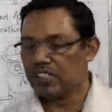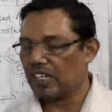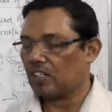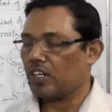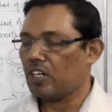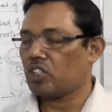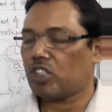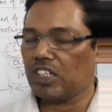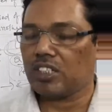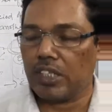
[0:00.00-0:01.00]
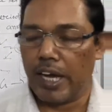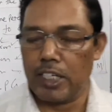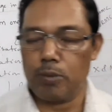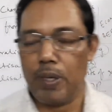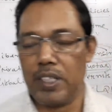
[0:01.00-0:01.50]
sector industries
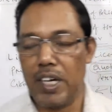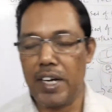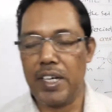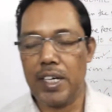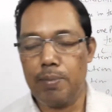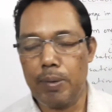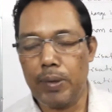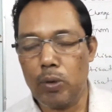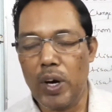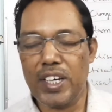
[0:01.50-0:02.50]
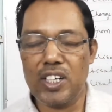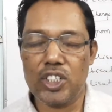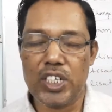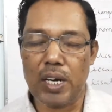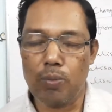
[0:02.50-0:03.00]
as per the 1951
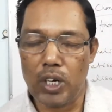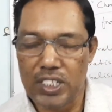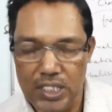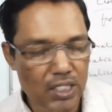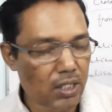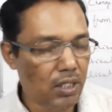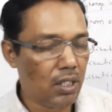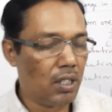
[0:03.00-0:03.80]
industrial policies.